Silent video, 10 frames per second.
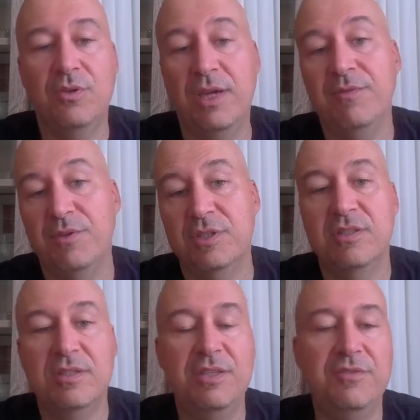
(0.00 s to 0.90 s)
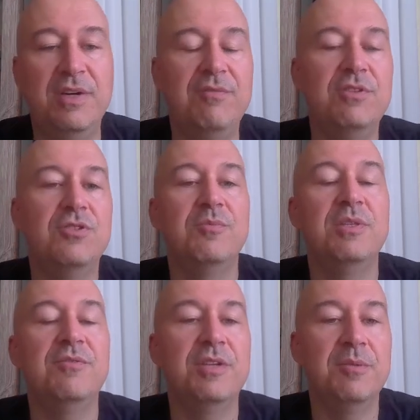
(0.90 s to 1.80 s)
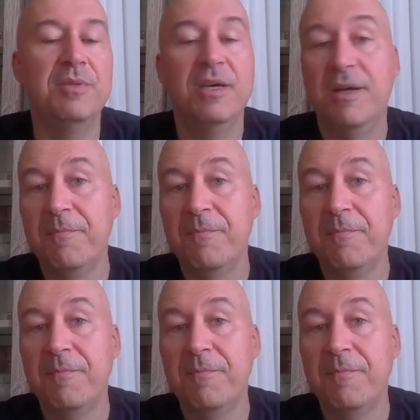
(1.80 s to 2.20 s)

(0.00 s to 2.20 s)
Okay, first e5 needs to be developed.